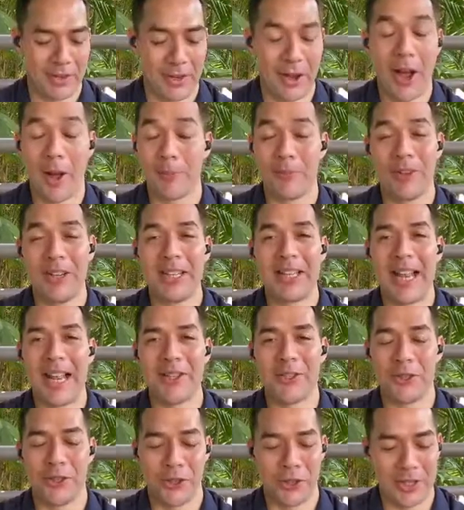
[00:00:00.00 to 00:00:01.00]
I'm really
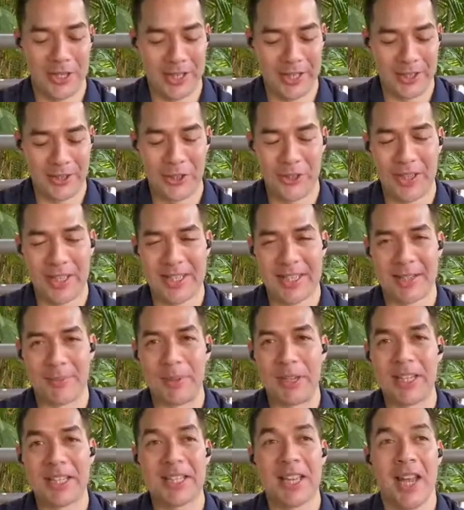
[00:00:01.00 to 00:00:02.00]
glad you tune in and you listen
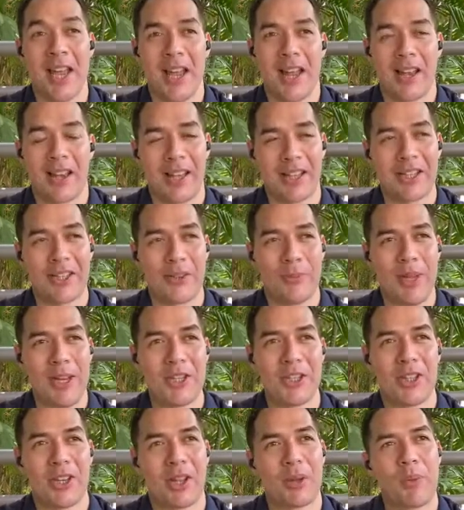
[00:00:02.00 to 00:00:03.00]
because, like you
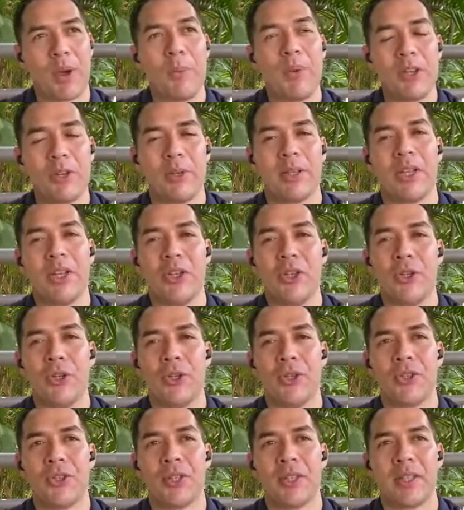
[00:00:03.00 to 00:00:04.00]
mentioned, like when we're doing the
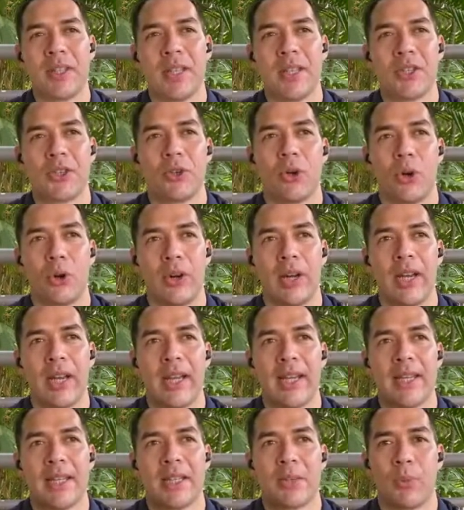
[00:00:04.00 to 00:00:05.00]
news, the
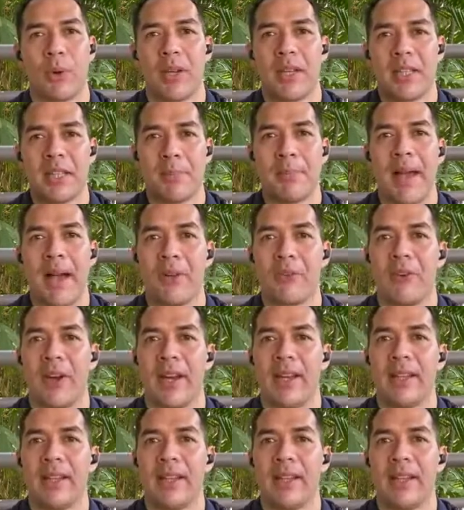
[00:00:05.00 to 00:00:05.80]
story is what it's about, right?